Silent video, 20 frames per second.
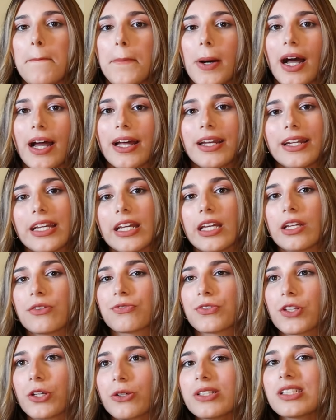But
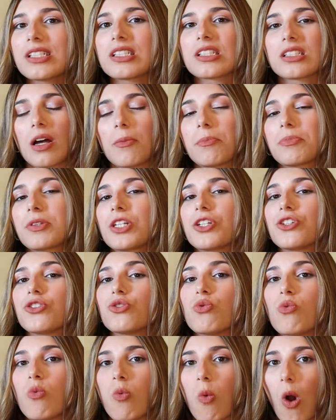if there's something
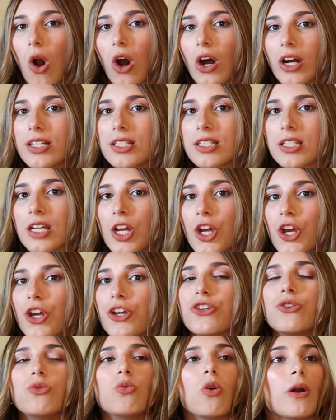you want,
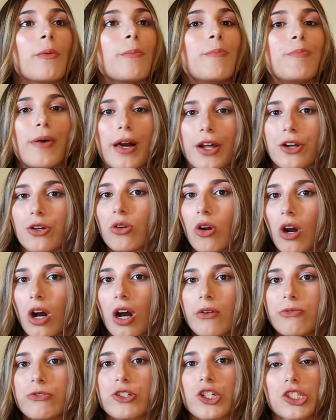you are better
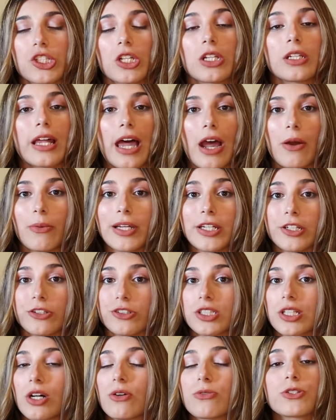off just allowing
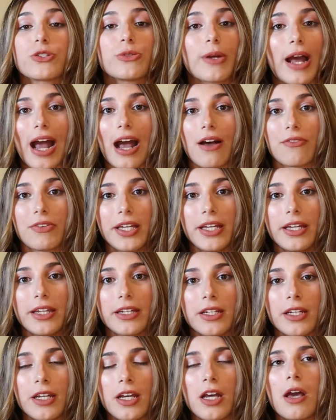yourself to have
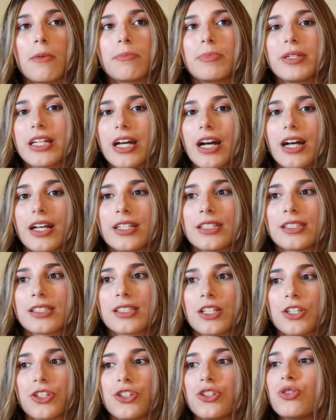it
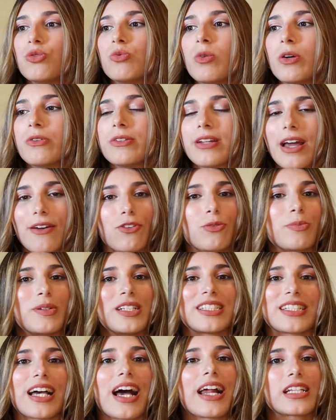because you will never
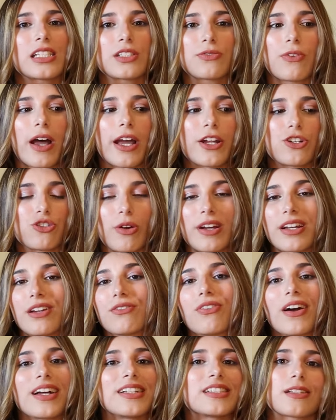be satisfied trying
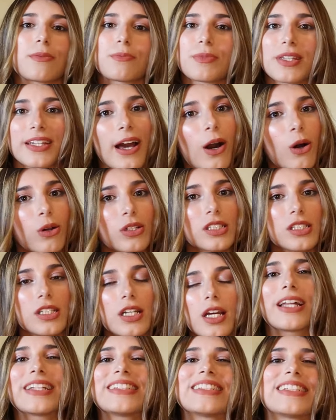to find something else.
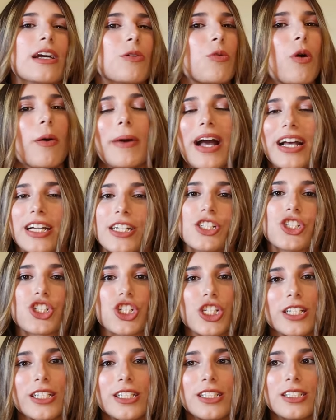Let's say I want mac and
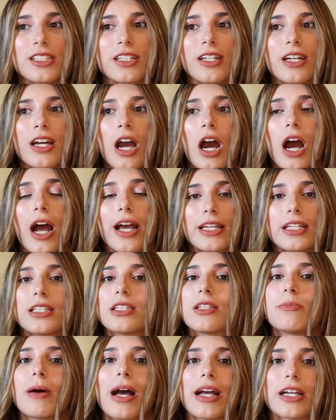cheese. I
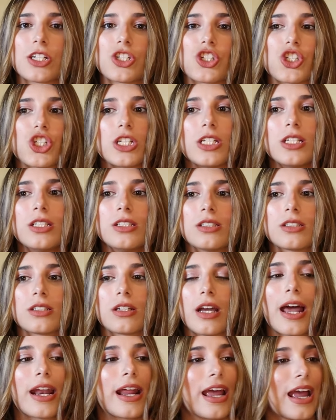eat the mac and cheese
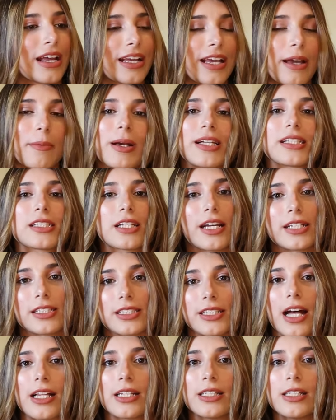and I get my
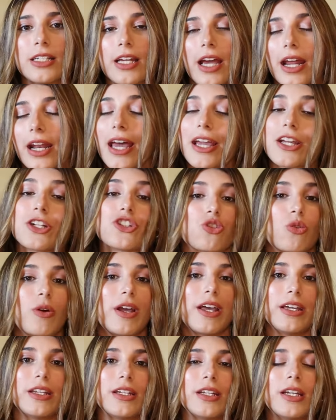side salad and I enjoy
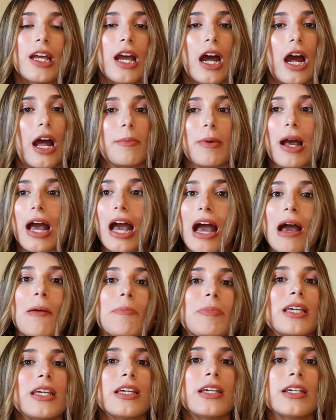it. I'm
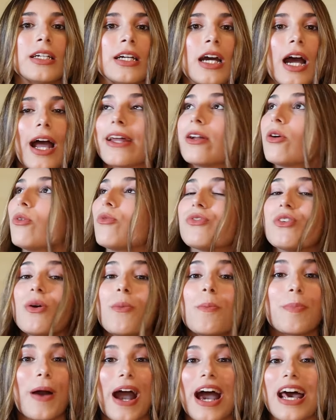happy. I don't
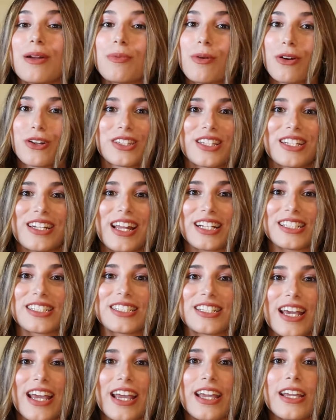feel bad about it the
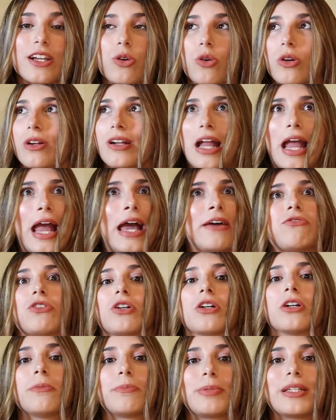next day or
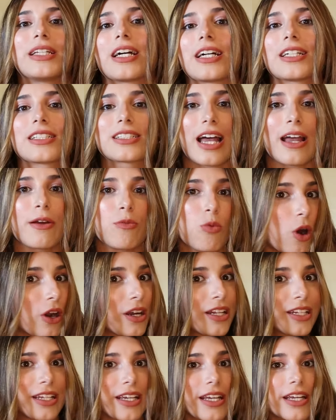ever because I wanted